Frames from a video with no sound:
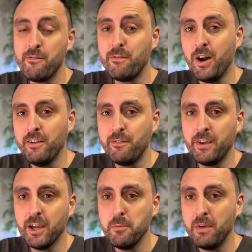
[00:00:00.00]

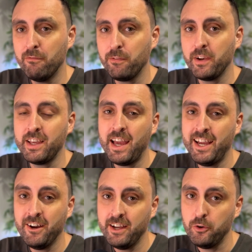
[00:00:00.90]
five-figure monthly
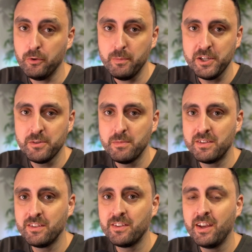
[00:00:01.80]
AI automation
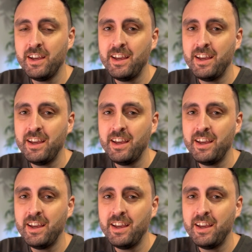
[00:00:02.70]
business.